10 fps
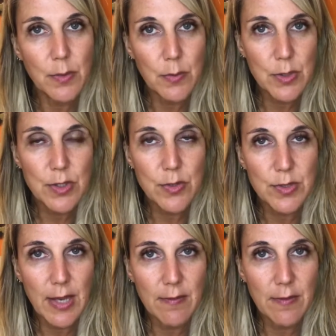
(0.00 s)
would choose
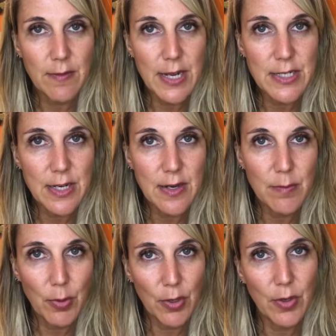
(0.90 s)
to have a veggie
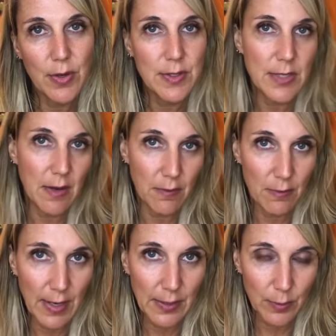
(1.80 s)
burger instead of a
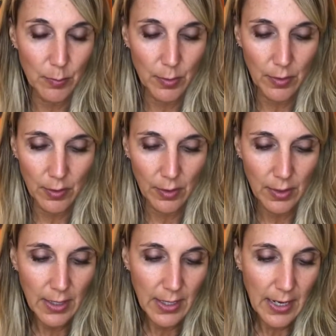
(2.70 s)
regular burger.
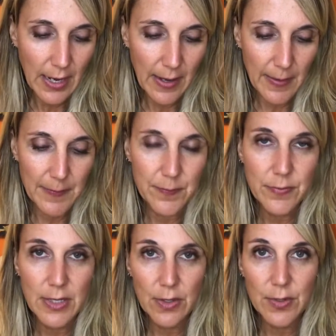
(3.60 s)

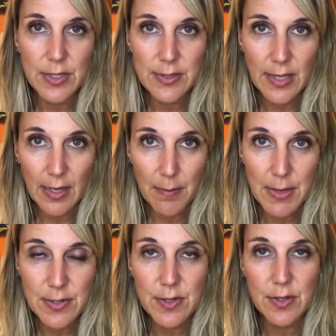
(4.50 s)
Illness, like I
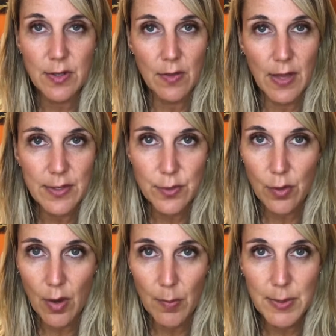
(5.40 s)
mentioned,
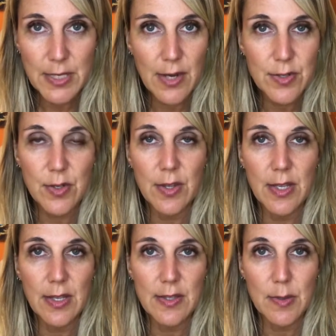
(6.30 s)
cholesterol
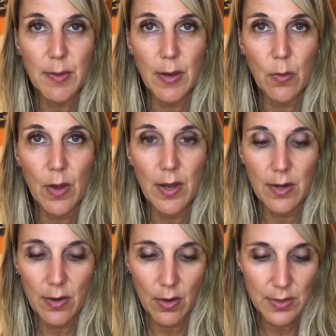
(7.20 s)
potentially, it's a big
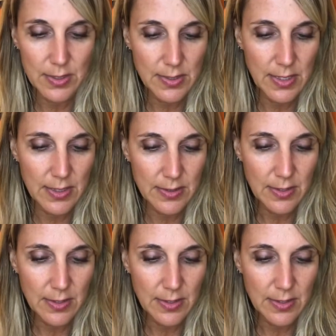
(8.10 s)
one, heart disease.